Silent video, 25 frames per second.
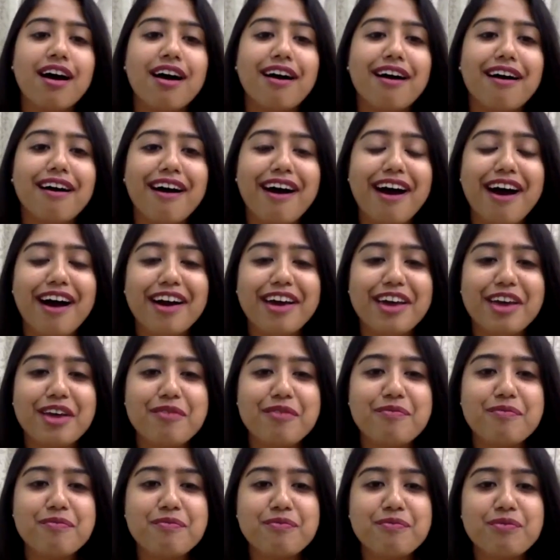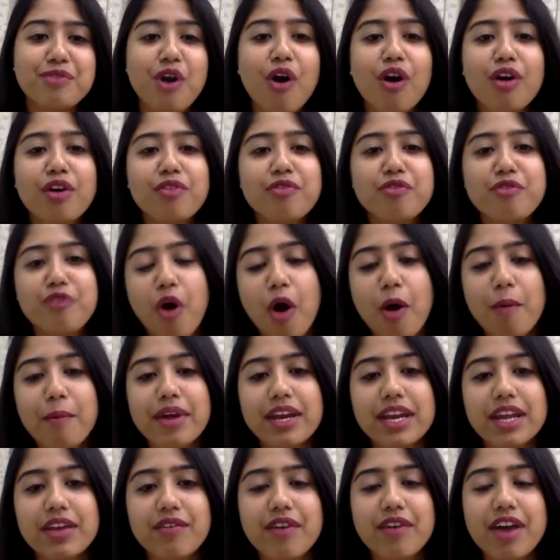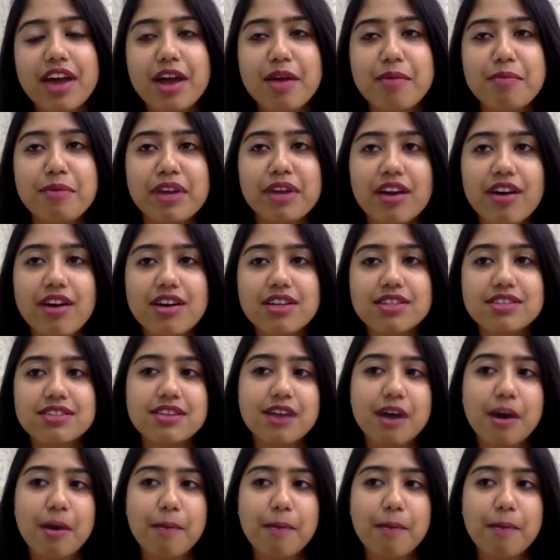I am not from anywhere because